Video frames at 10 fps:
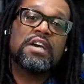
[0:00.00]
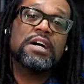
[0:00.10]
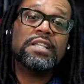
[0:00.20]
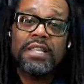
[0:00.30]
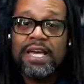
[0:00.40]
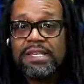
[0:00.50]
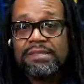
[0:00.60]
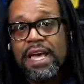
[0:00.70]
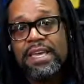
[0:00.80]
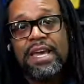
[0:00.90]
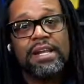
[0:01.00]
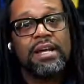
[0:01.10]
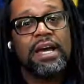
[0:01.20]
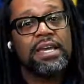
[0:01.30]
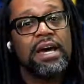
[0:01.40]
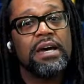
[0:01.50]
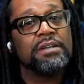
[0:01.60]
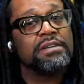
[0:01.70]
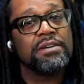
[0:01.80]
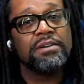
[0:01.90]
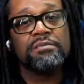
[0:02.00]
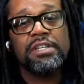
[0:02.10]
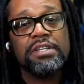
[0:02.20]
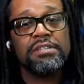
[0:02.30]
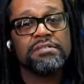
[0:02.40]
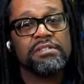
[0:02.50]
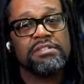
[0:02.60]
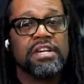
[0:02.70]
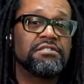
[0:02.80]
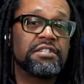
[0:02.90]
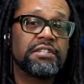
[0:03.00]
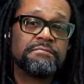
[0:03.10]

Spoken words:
unless I got a really good suggestion.